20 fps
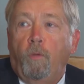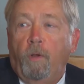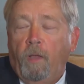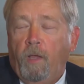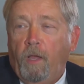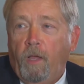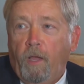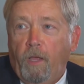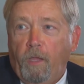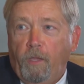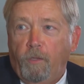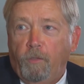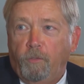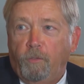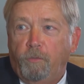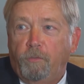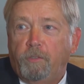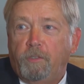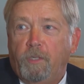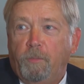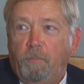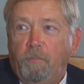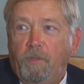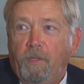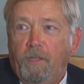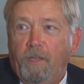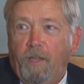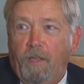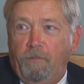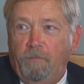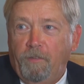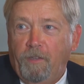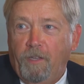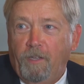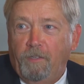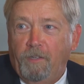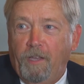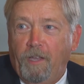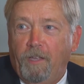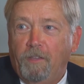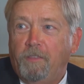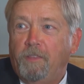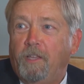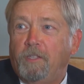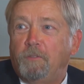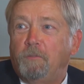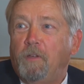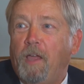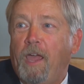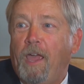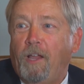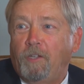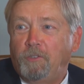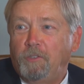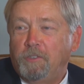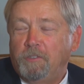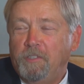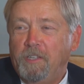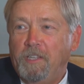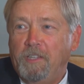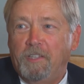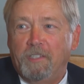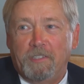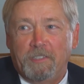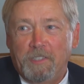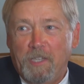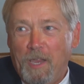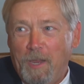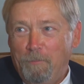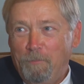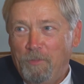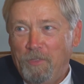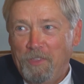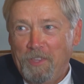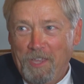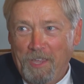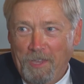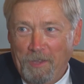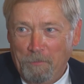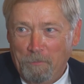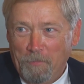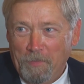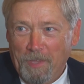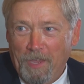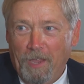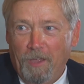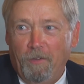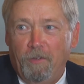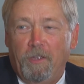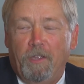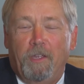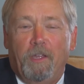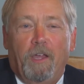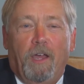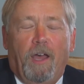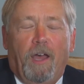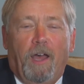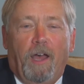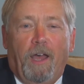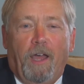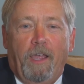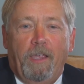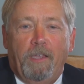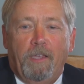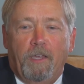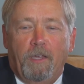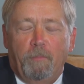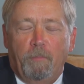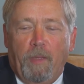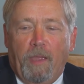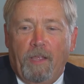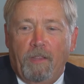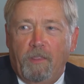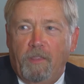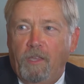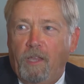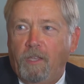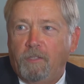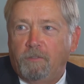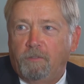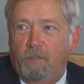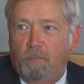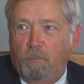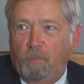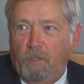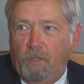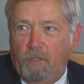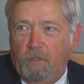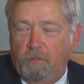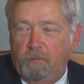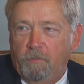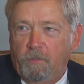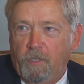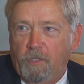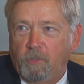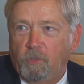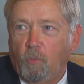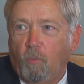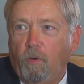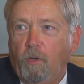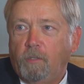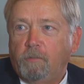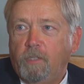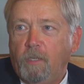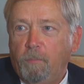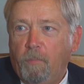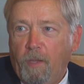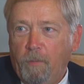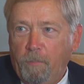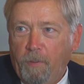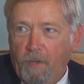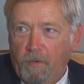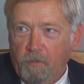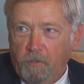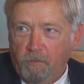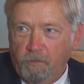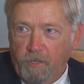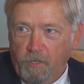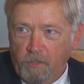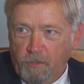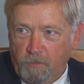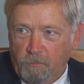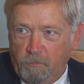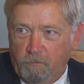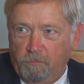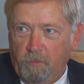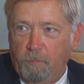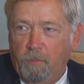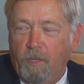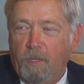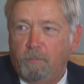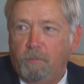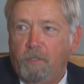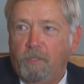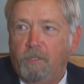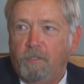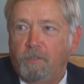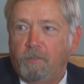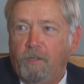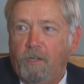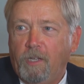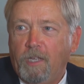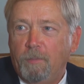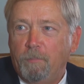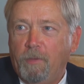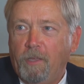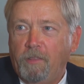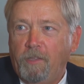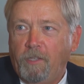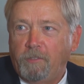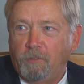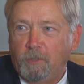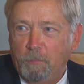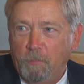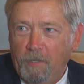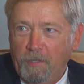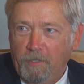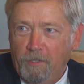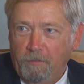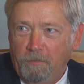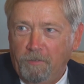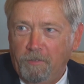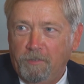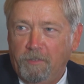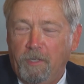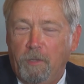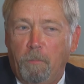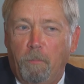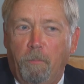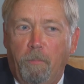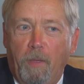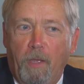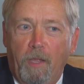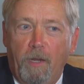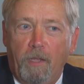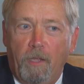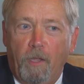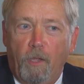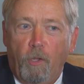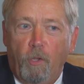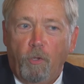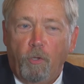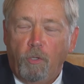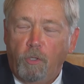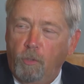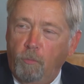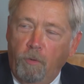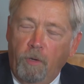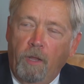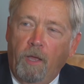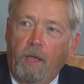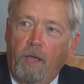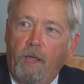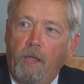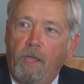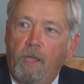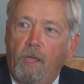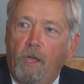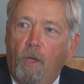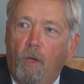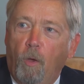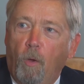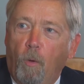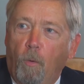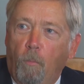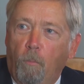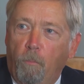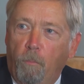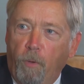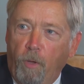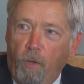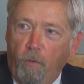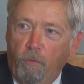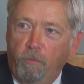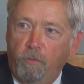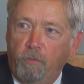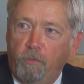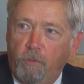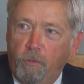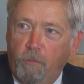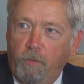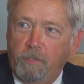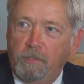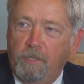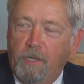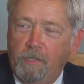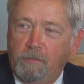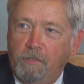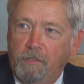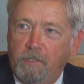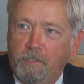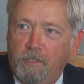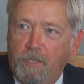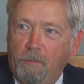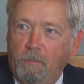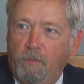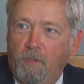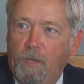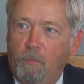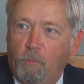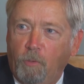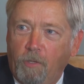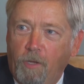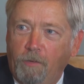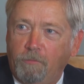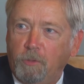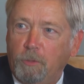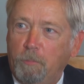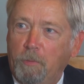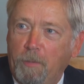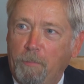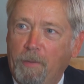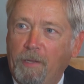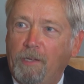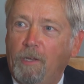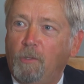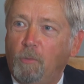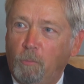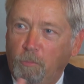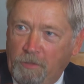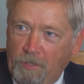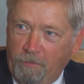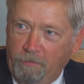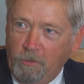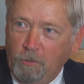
and I do something I found out that's actually the same thing. Now, I come at things from, historically, my pedigree's Republican, so I come at things a little bit differently. But you and I both do exactly the same thing. We're talking a little bit about that. Tell